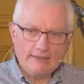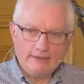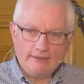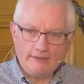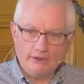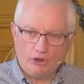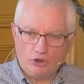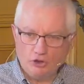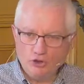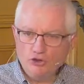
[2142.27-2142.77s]
And
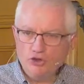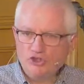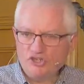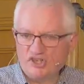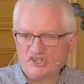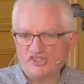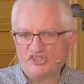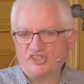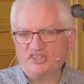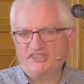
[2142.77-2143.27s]
the good news
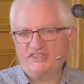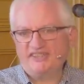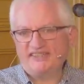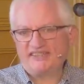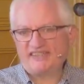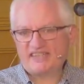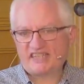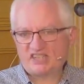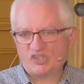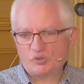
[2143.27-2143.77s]
is that
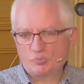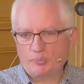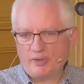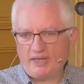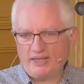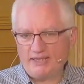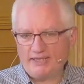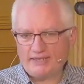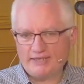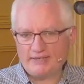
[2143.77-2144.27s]

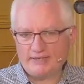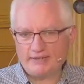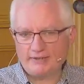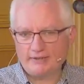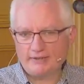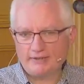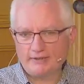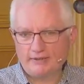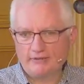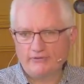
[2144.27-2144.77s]
despite
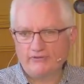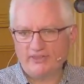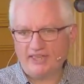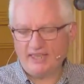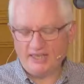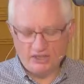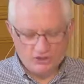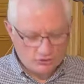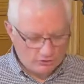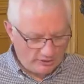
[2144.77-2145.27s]
the
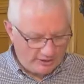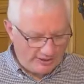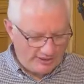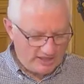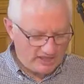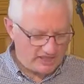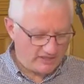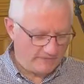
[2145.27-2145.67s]
Israelites'